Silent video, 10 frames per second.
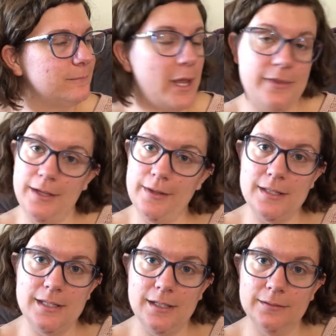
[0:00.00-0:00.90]
I think
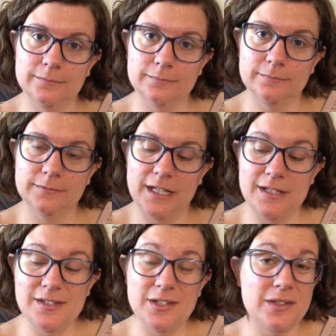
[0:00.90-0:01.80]
that's it.
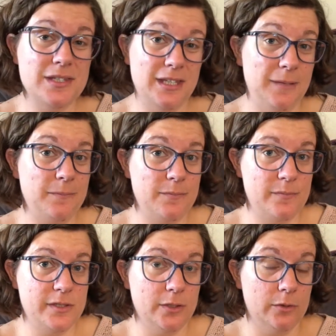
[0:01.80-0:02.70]
He's still asleep,
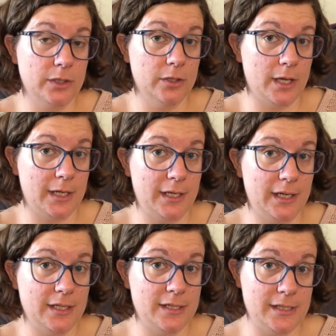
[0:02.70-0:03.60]
so you're not gonna
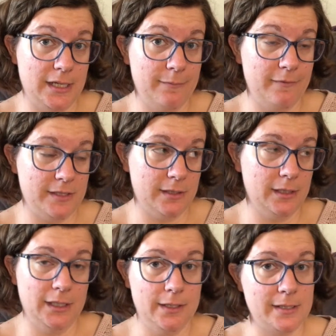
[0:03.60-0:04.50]
get to see him
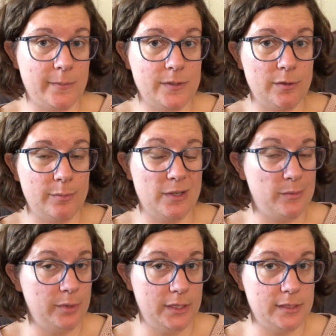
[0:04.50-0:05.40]
physically in this episode, but I'll
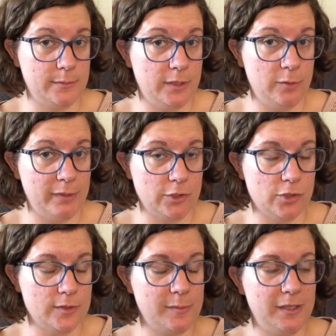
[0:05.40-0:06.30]
put in some cute
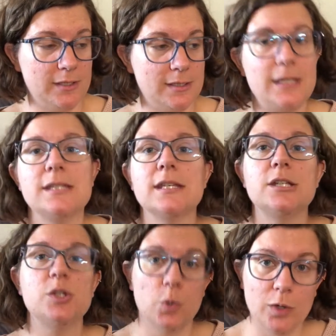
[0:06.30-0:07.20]
pictures because he's
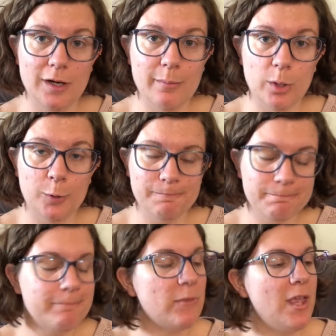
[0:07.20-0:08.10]
adorable.
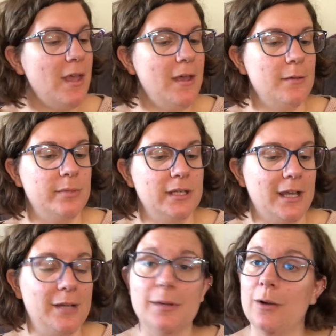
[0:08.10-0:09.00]
But
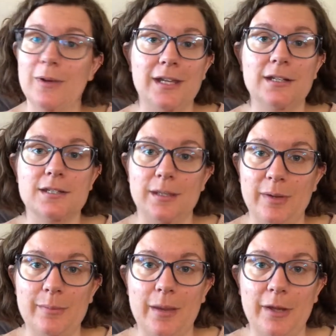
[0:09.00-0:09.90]
I am not waking a
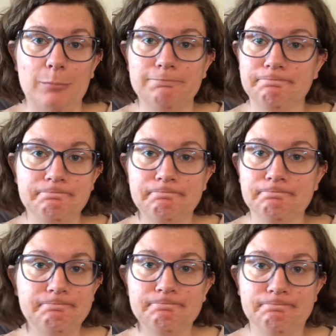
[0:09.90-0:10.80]
sleeping baby.
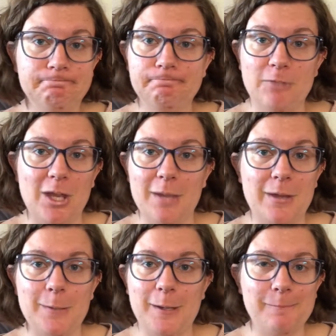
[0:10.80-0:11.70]
You can't
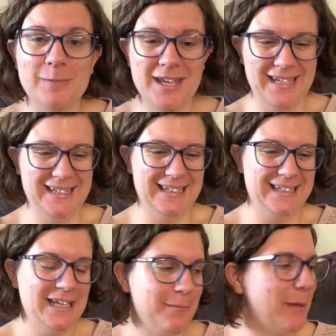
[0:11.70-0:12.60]
make me.
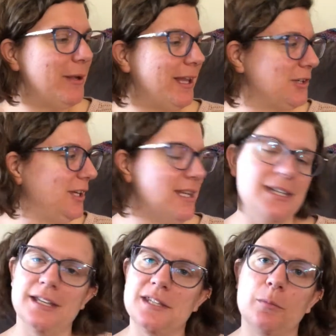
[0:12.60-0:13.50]
Maybe I'll actually
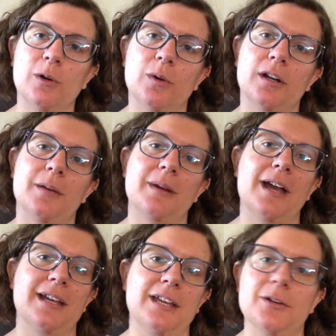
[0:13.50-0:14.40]
get some more work on my
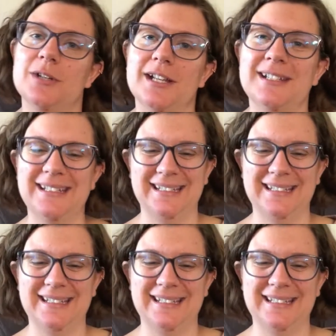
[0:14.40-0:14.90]
Akiko done.